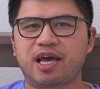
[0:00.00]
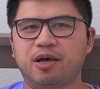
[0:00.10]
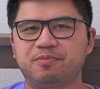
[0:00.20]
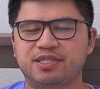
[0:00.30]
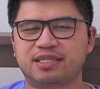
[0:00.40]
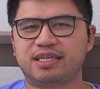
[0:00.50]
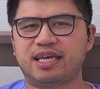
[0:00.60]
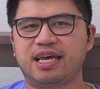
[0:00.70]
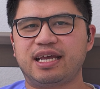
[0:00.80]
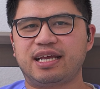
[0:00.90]
that helps.
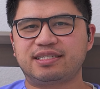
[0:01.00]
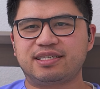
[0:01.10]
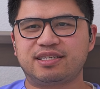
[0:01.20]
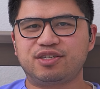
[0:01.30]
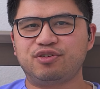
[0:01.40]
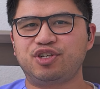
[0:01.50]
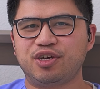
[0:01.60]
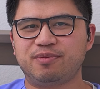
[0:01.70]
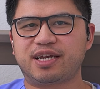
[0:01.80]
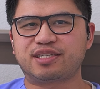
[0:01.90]
And as this is
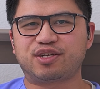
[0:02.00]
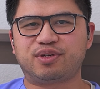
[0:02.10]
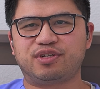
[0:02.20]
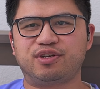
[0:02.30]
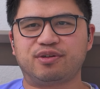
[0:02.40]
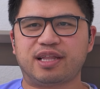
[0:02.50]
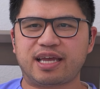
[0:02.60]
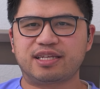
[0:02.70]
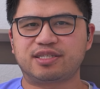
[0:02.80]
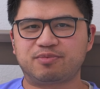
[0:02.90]
YouTube, you guys know what to do.
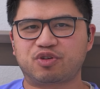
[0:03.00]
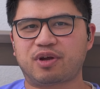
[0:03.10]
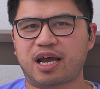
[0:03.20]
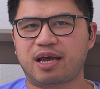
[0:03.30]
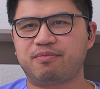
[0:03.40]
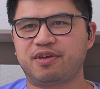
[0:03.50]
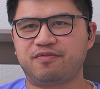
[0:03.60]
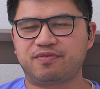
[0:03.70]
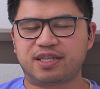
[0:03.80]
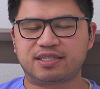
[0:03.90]
Like and subscribe
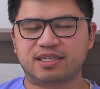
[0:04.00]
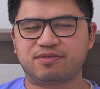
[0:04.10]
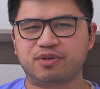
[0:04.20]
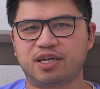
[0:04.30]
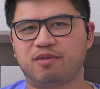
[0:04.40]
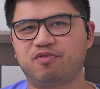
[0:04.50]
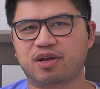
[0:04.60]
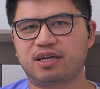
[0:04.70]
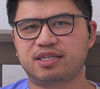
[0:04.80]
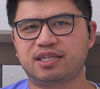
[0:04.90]
if this is really helpful
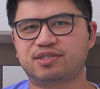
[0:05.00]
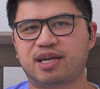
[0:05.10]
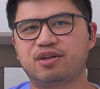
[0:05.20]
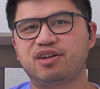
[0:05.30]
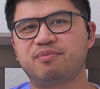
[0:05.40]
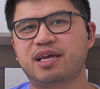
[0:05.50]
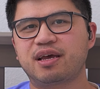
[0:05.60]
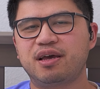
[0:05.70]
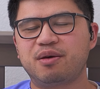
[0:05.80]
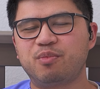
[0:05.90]
content, so I know to make
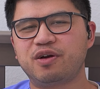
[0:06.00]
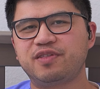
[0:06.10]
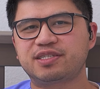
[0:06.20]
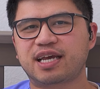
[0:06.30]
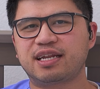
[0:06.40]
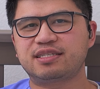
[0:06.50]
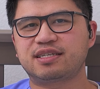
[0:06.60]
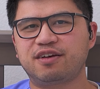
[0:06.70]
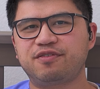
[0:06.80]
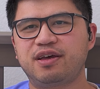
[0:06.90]
more of this kind of
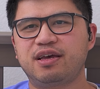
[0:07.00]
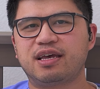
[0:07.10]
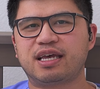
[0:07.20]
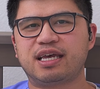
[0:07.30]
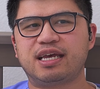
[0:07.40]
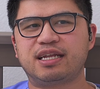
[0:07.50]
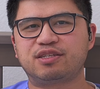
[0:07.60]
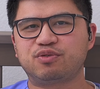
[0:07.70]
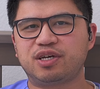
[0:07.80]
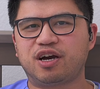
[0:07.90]
stuff. And
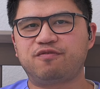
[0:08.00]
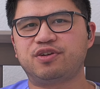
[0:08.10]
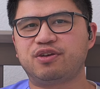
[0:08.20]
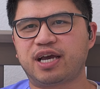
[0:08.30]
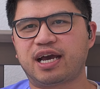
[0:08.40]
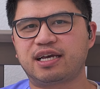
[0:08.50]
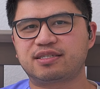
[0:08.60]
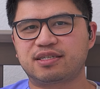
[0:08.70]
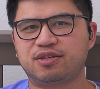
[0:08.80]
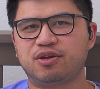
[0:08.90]
it's really all for you
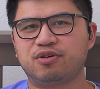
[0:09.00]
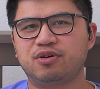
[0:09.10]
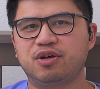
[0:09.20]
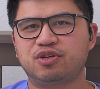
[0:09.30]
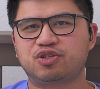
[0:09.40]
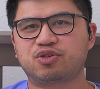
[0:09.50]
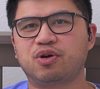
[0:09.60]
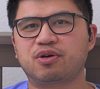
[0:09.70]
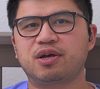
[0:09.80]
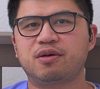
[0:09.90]
guys, you
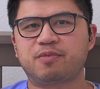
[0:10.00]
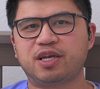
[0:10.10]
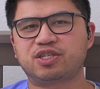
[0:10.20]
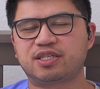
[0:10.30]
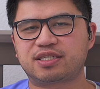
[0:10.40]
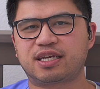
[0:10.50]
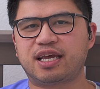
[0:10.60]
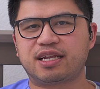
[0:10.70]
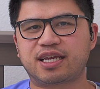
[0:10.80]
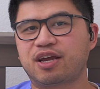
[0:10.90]
stroke patients and